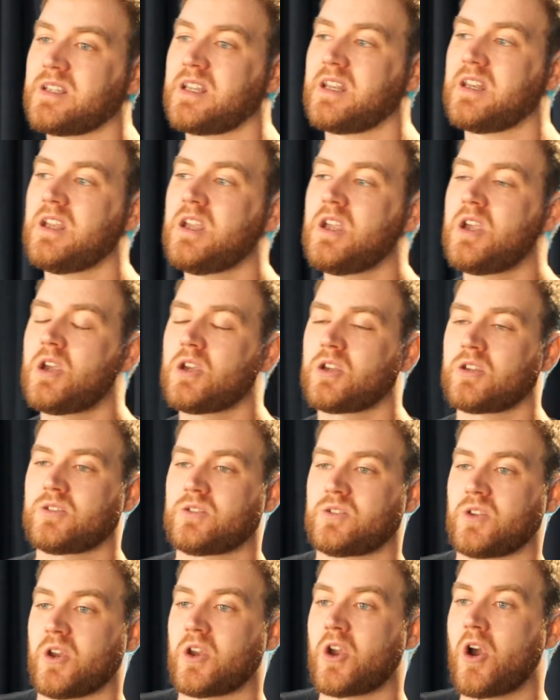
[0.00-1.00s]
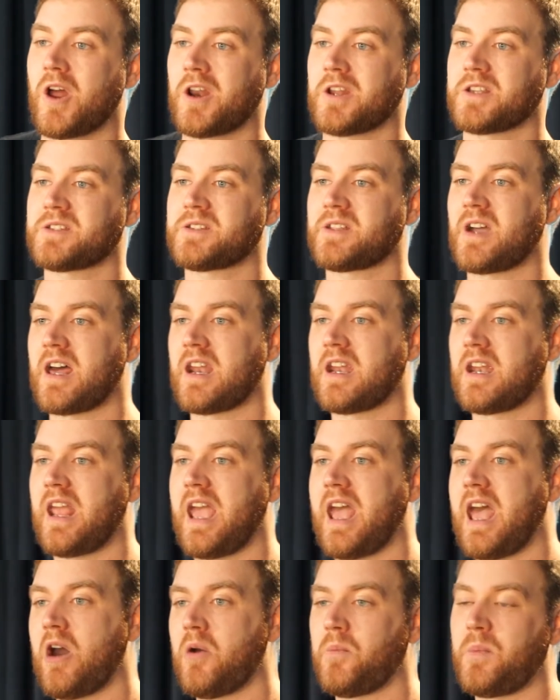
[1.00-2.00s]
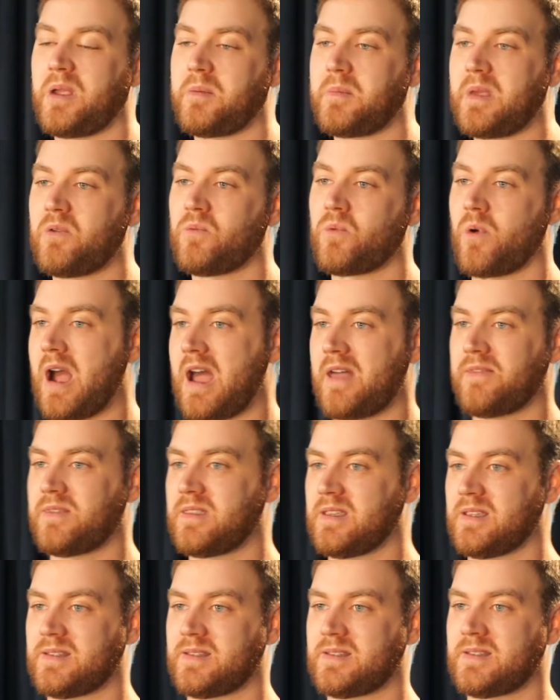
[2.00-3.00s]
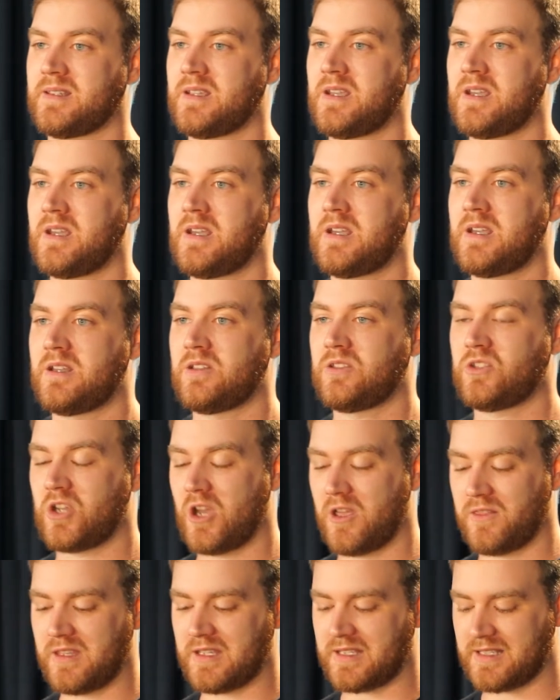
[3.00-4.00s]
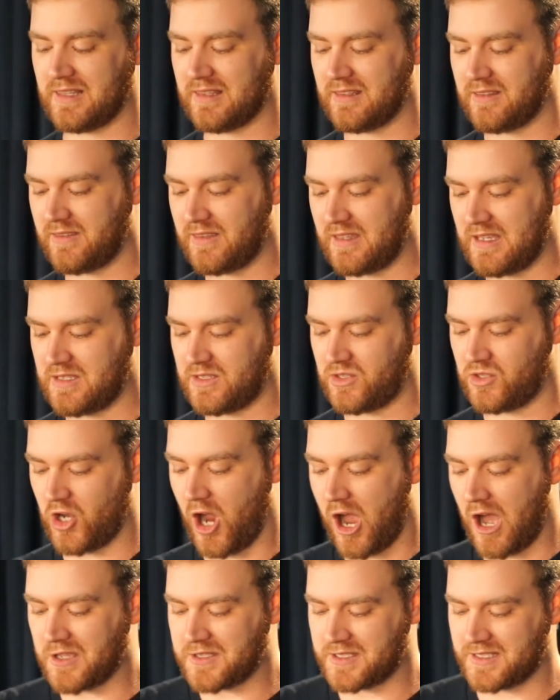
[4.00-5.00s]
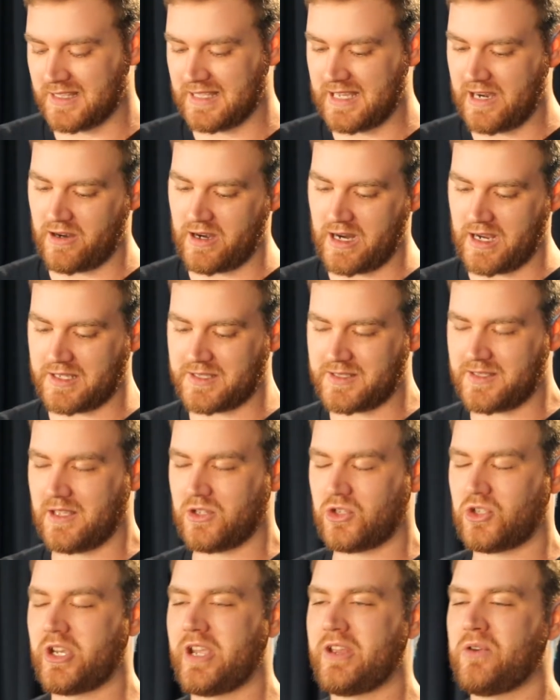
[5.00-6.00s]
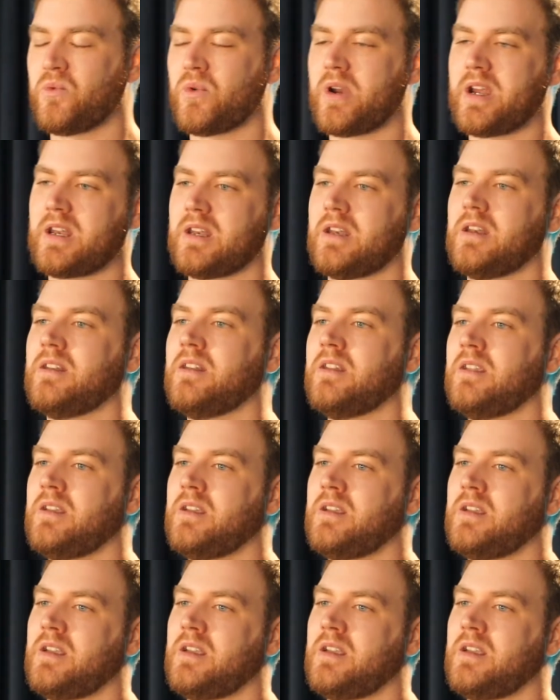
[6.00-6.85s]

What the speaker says: And so Connor started helping me write this, turn this these child's lyrics that she'd written